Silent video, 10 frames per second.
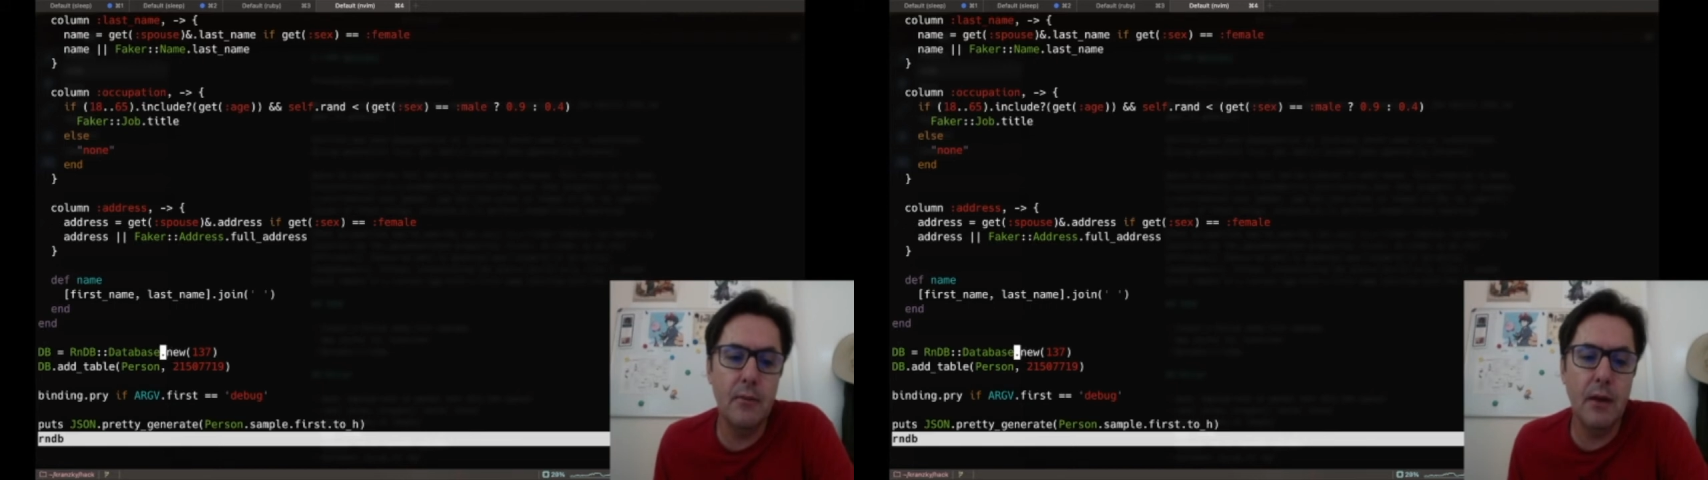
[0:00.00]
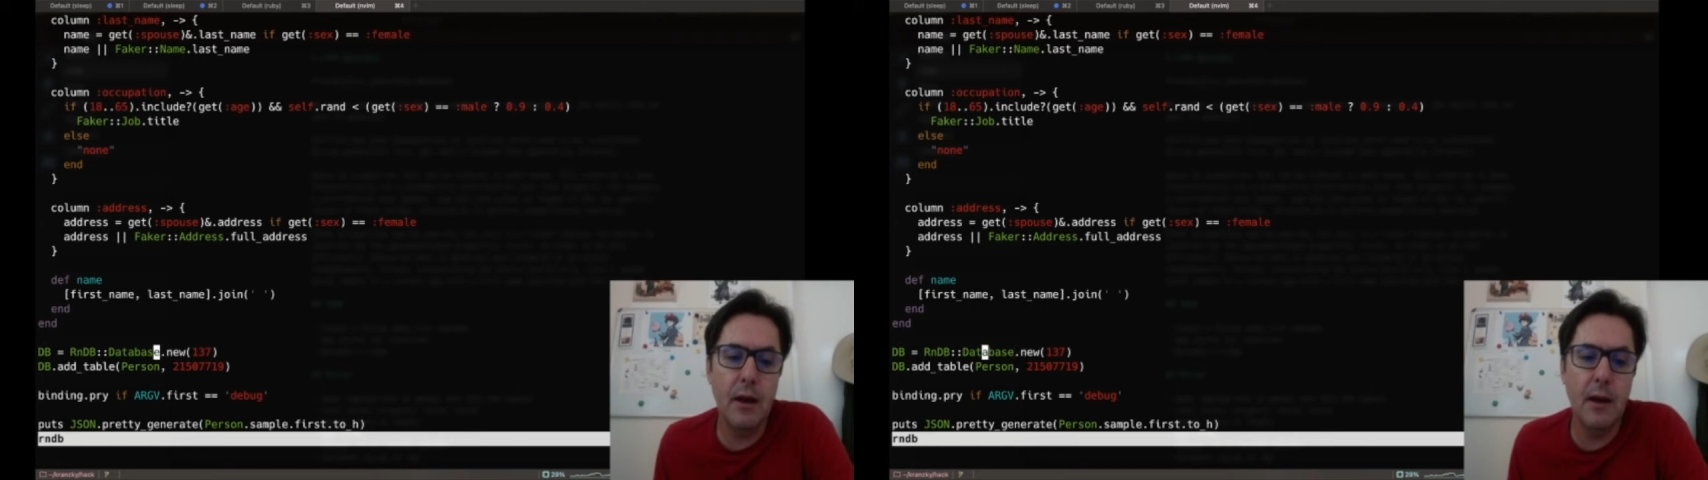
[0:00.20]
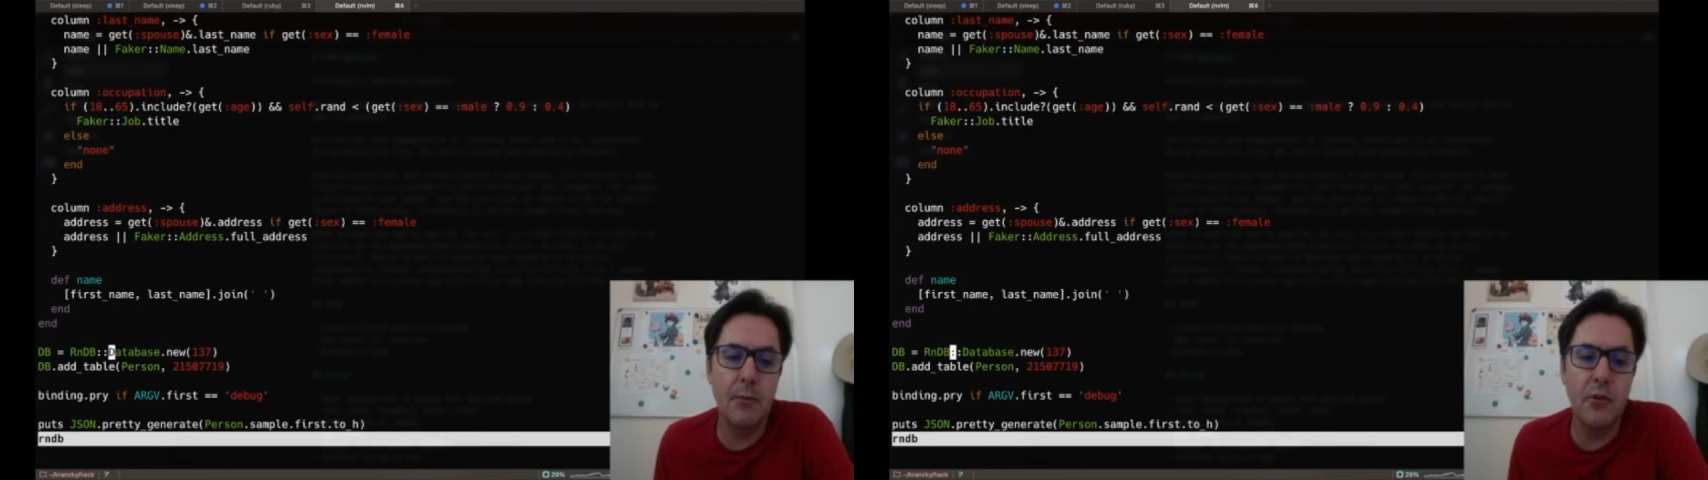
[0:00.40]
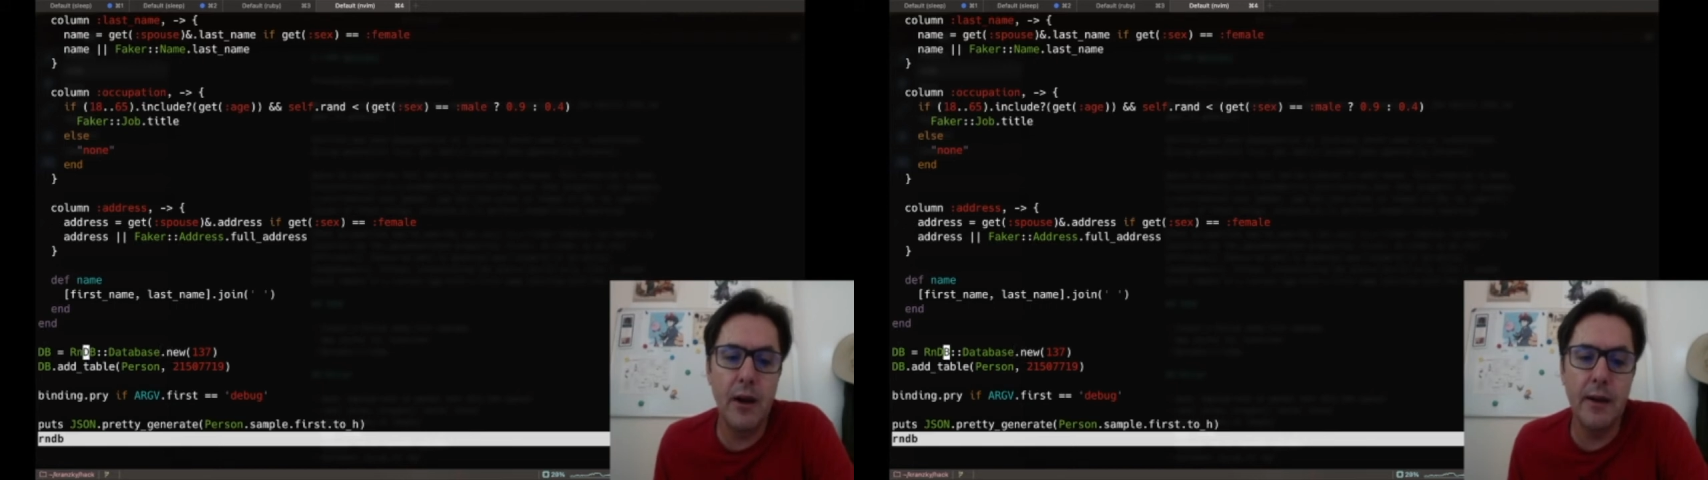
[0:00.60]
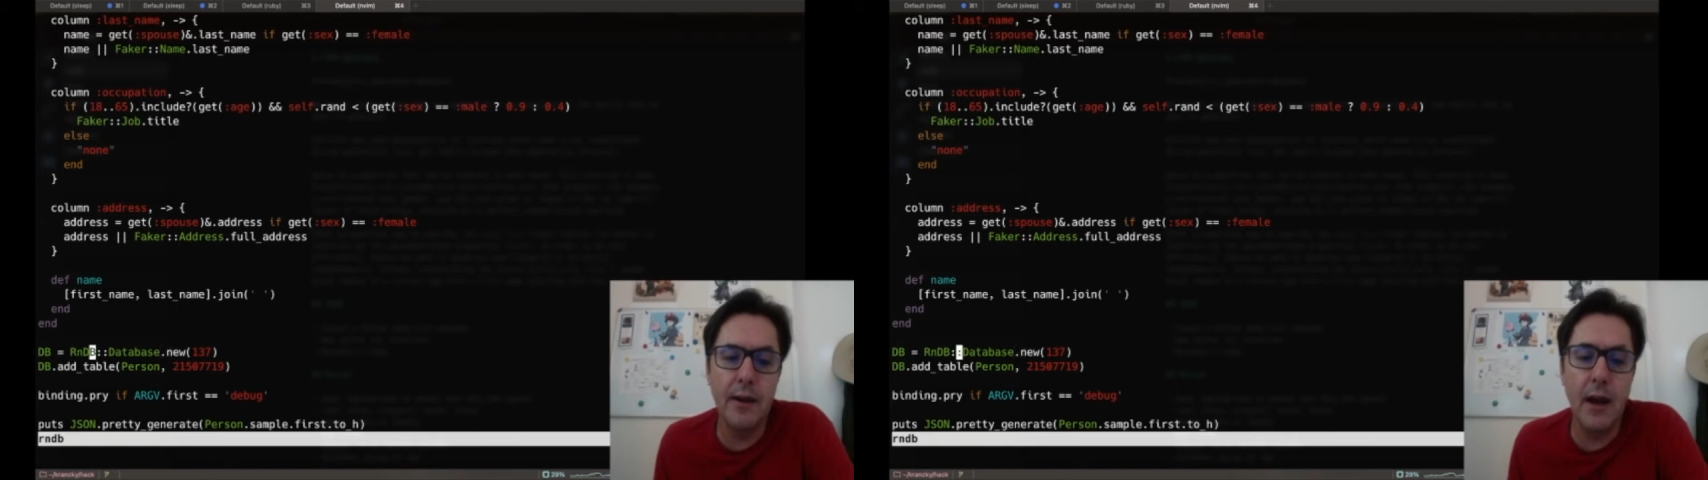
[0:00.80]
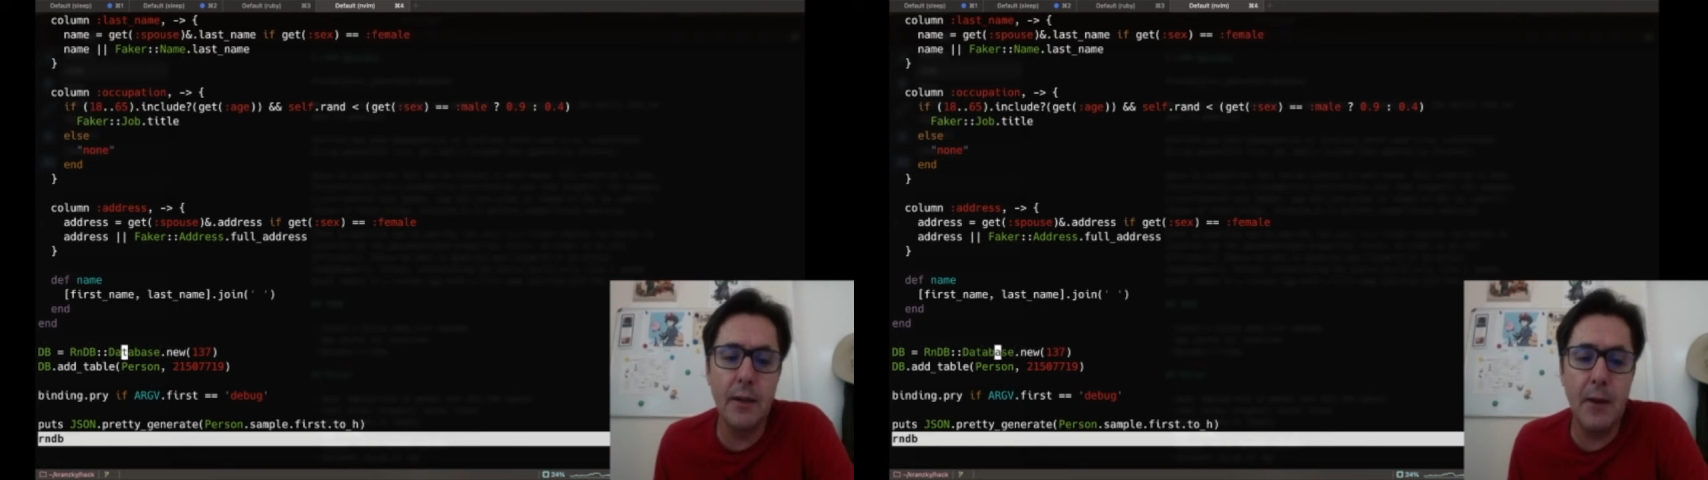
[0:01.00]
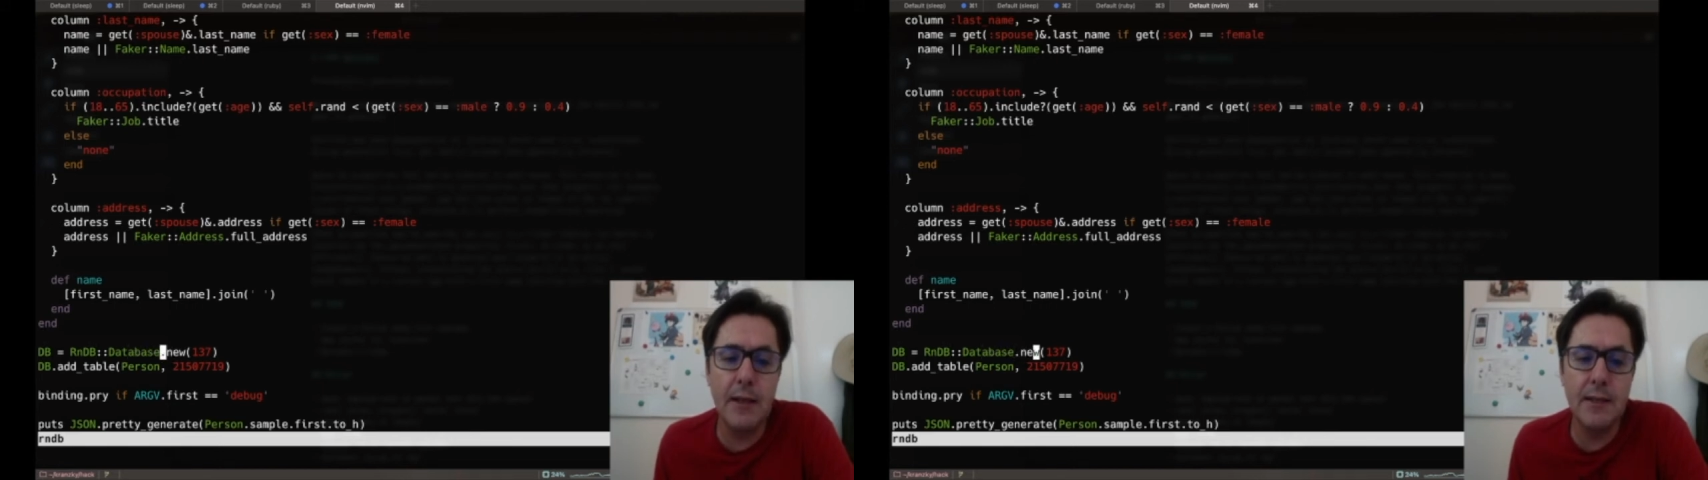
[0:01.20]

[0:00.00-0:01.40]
create a database